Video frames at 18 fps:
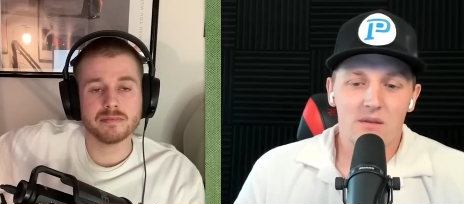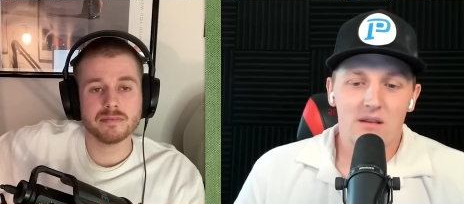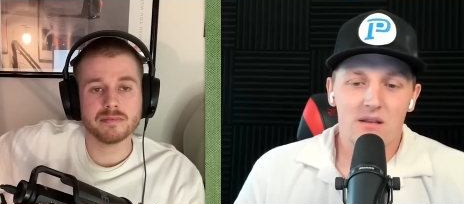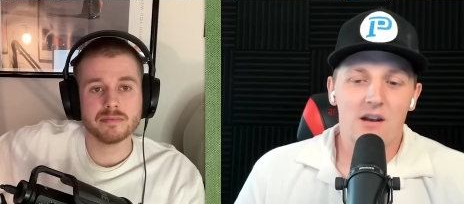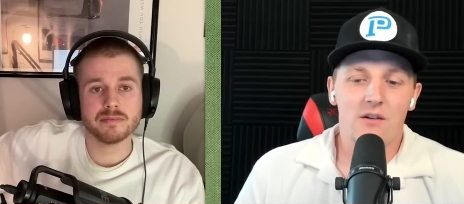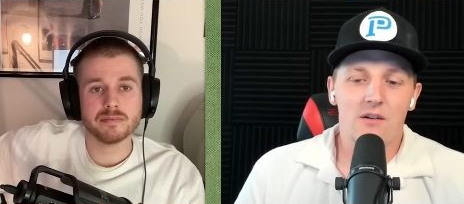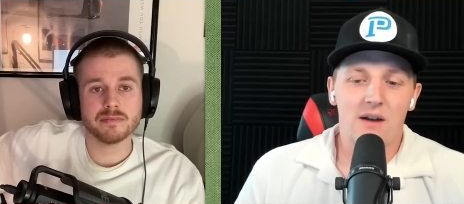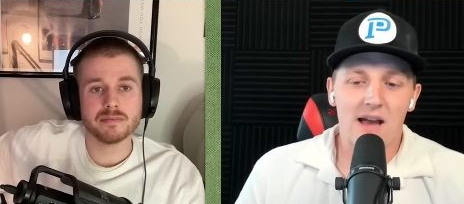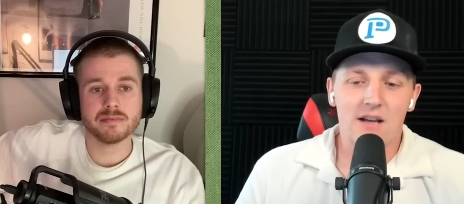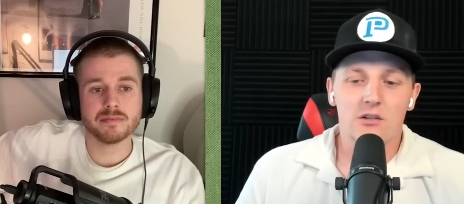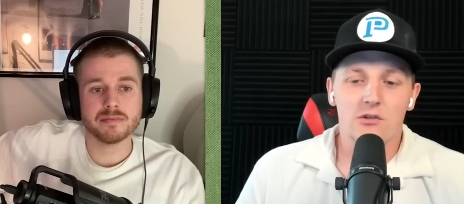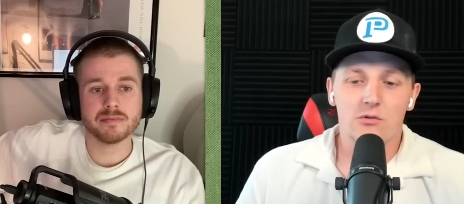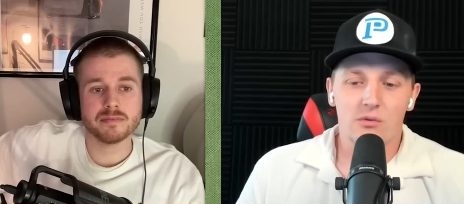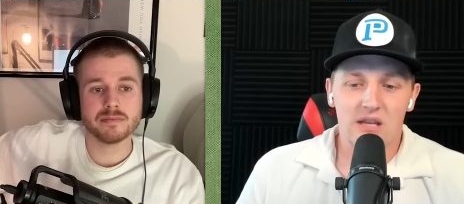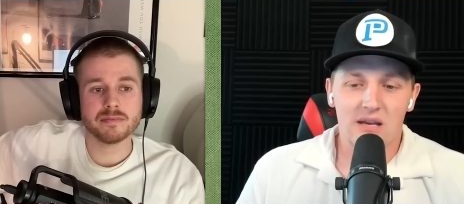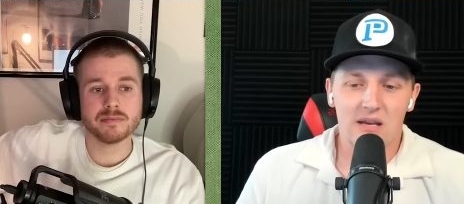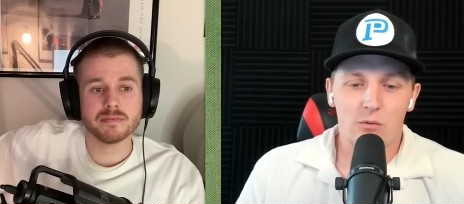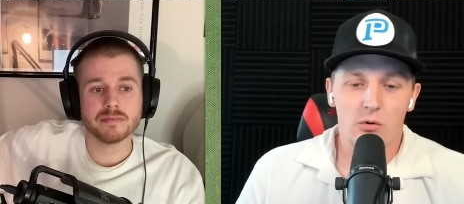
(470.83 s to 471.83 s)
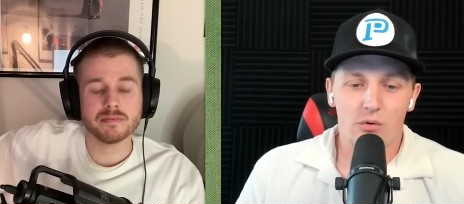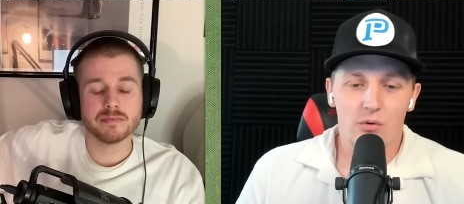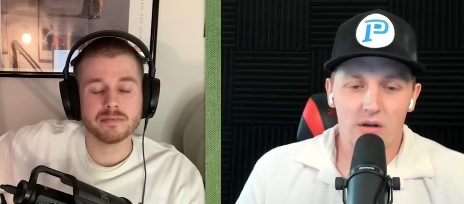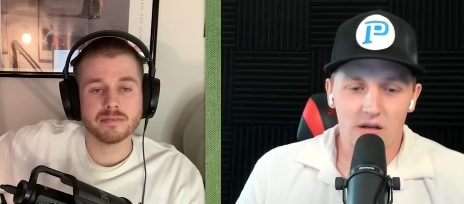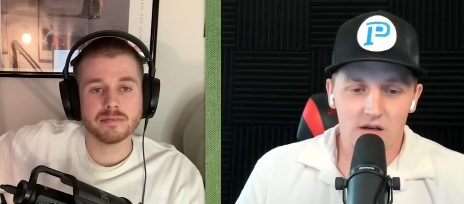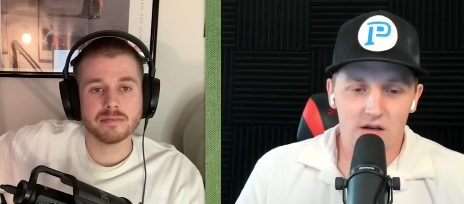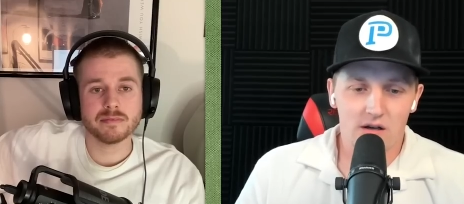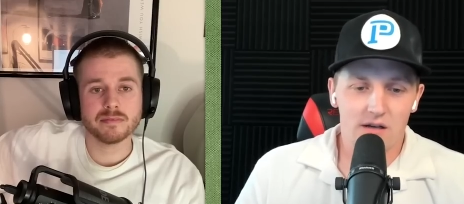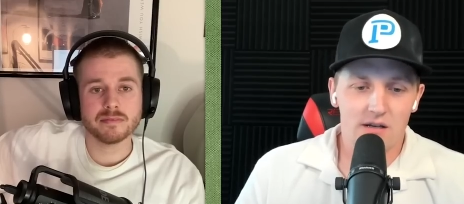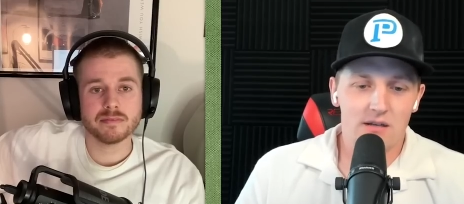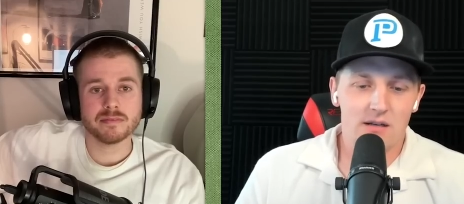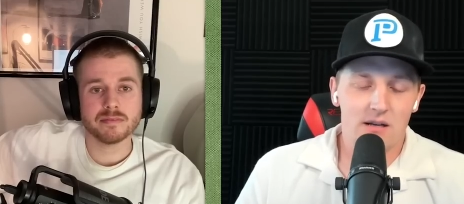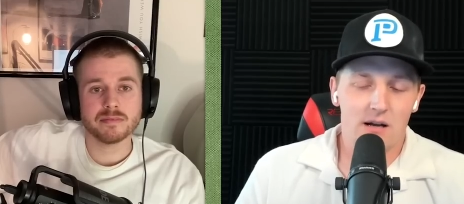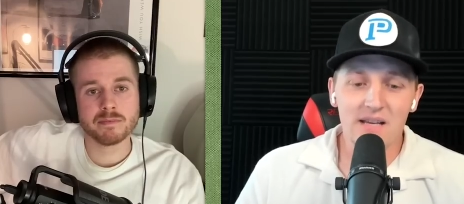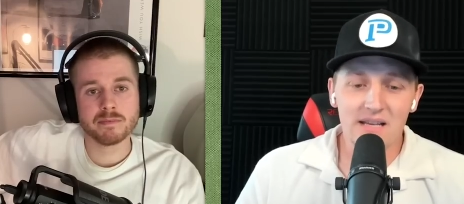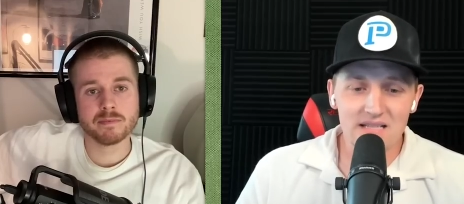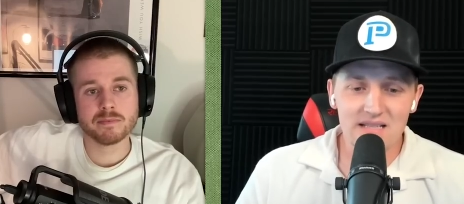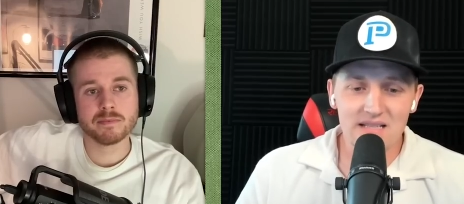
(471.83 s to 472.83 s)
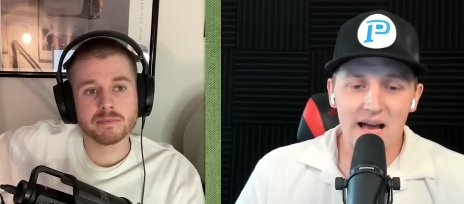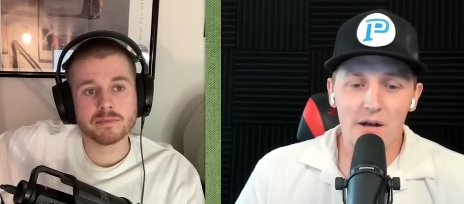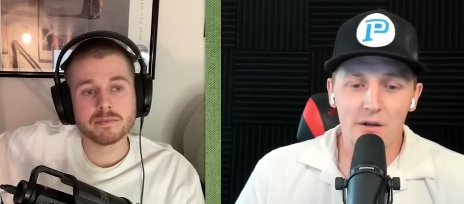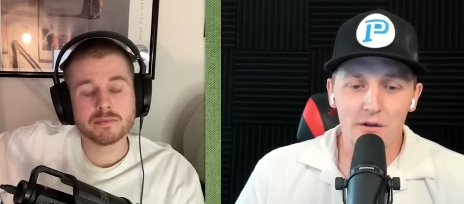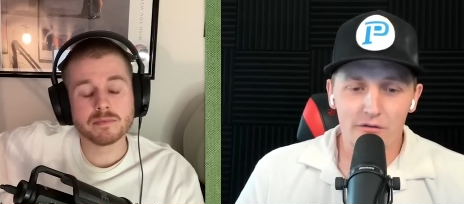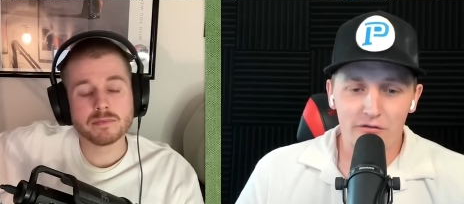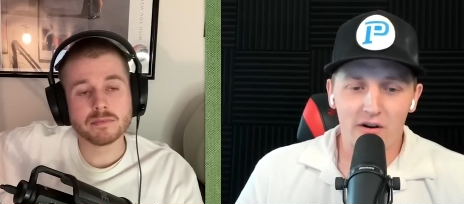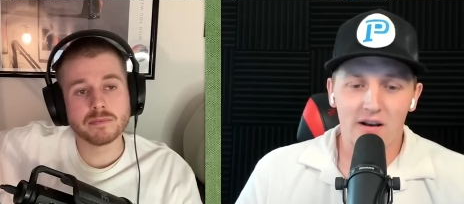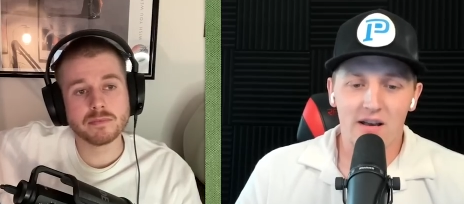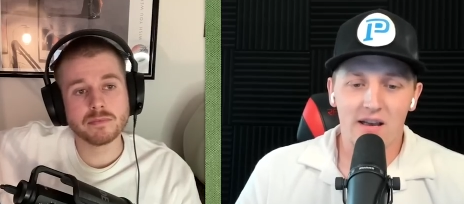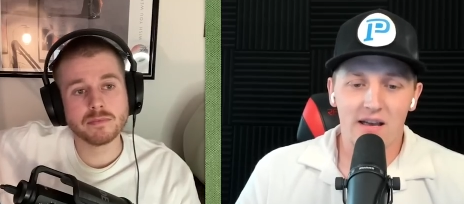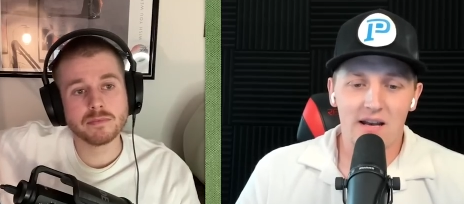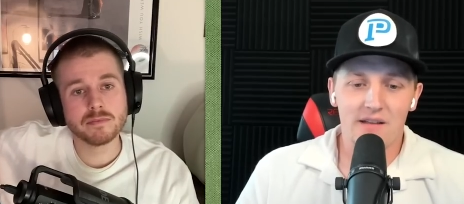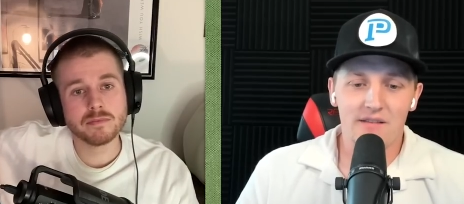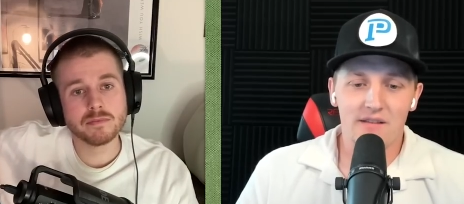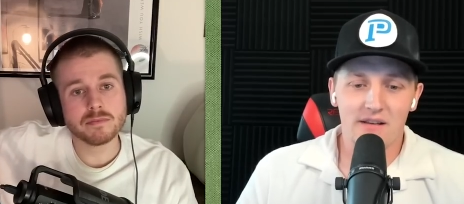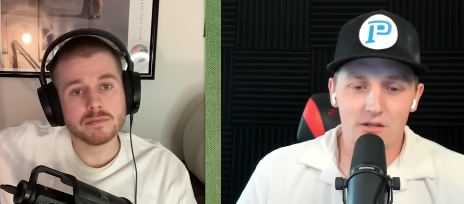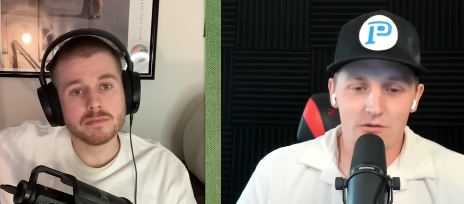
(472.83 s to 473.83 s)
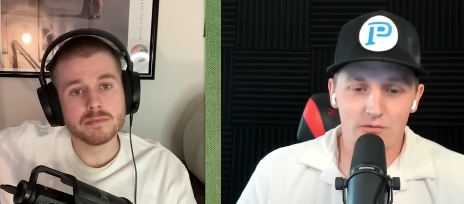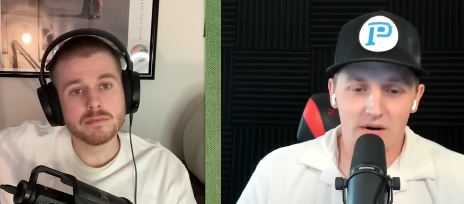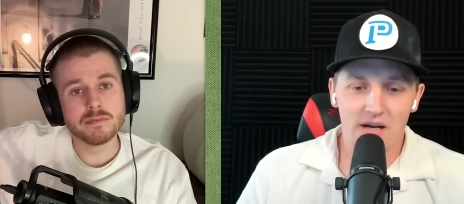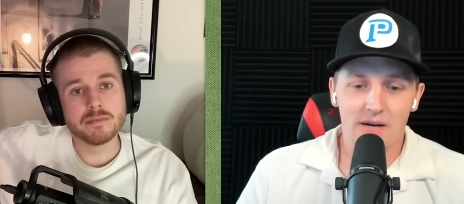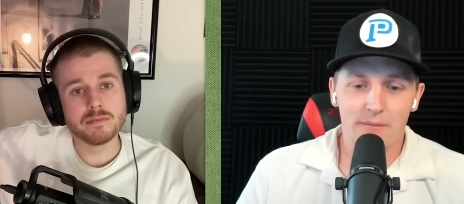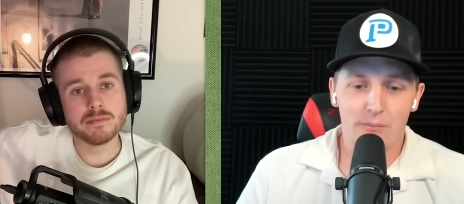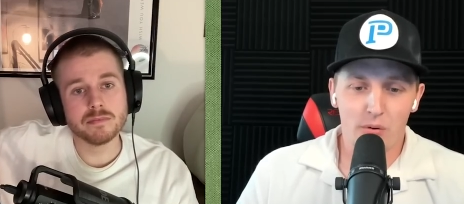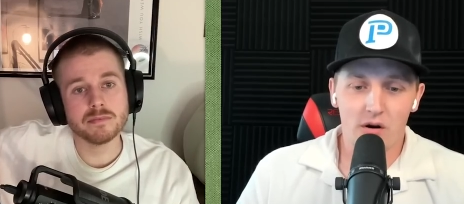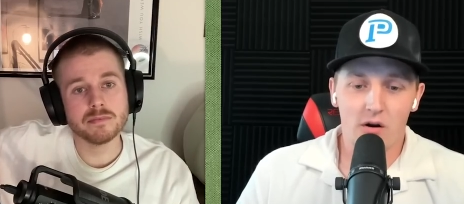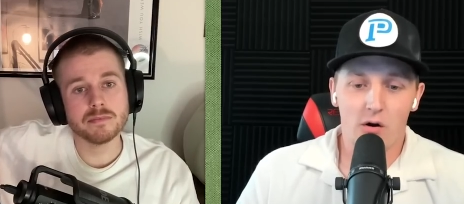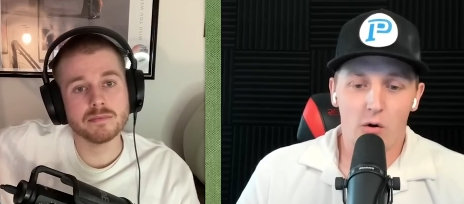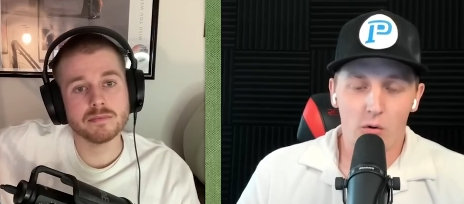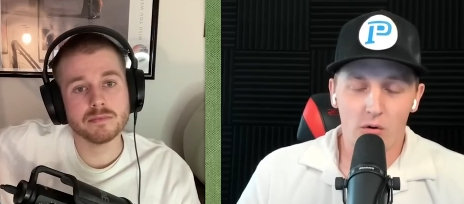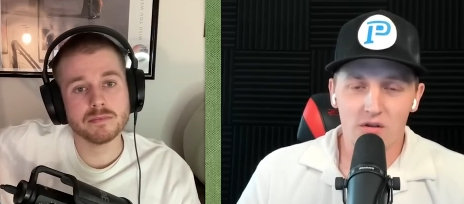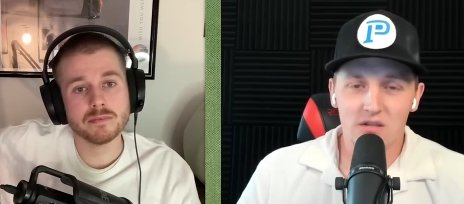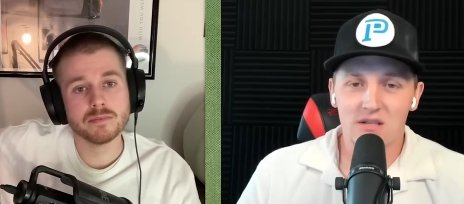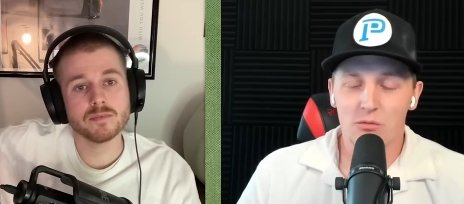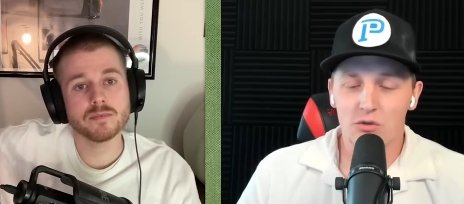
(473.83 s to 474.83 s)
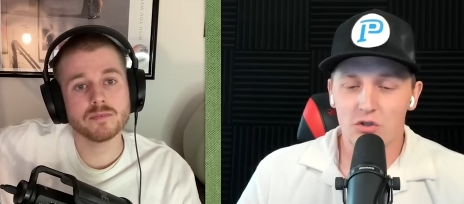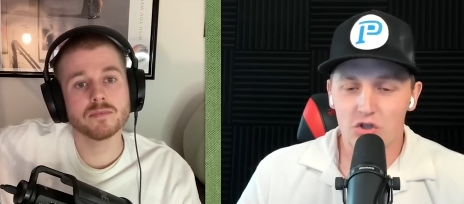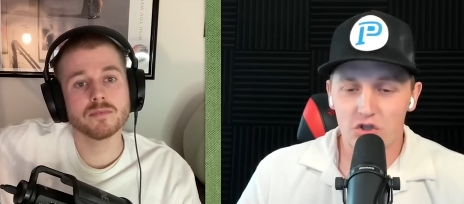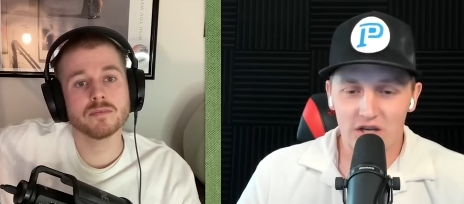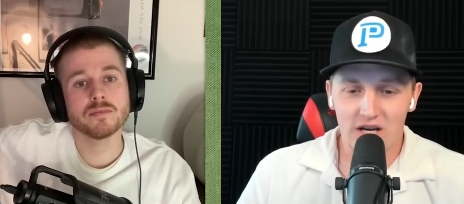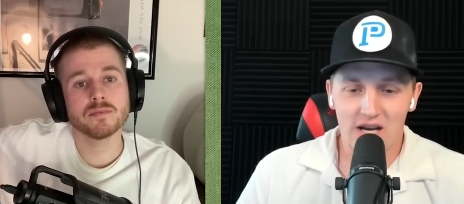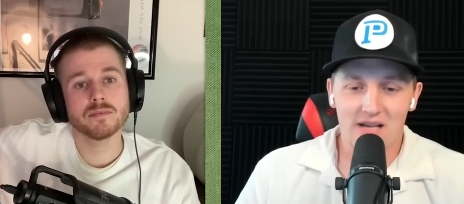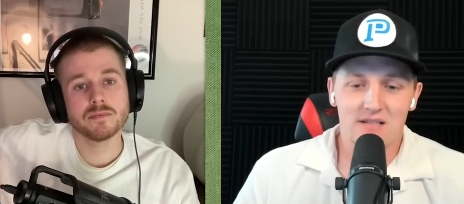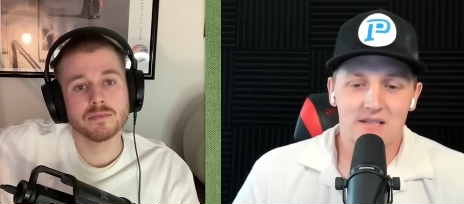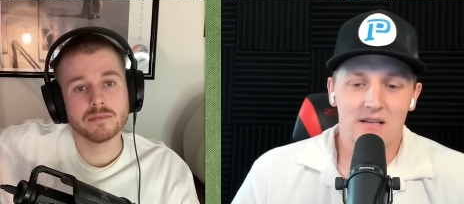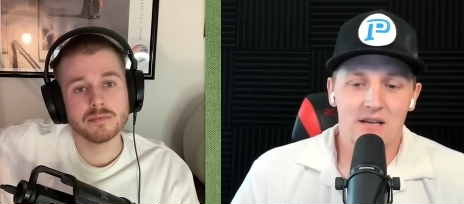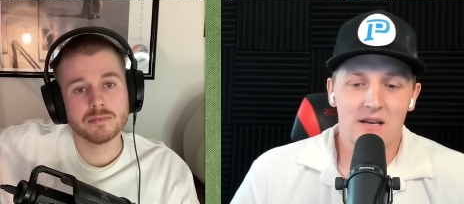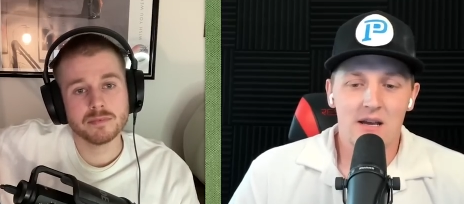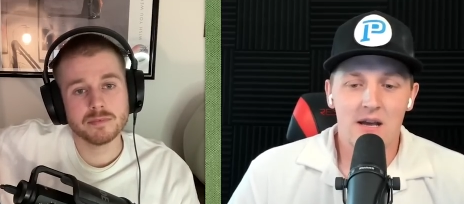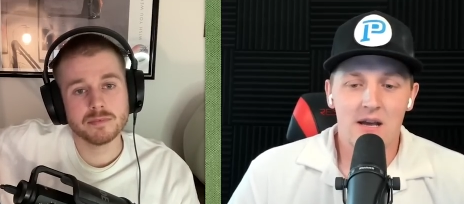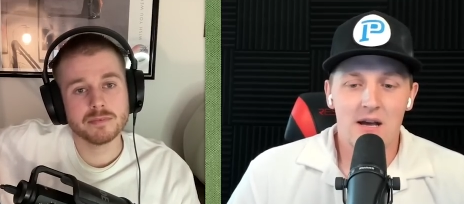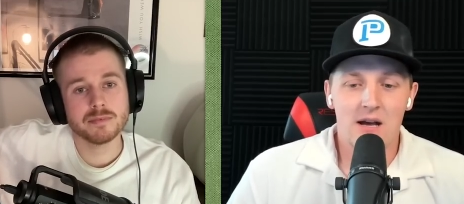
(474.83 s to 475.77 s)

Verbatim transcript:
Speaker 1: The interactions with him were really good. I think he's dialed the fuck in. I think he's ready to put a hole in someone's chest,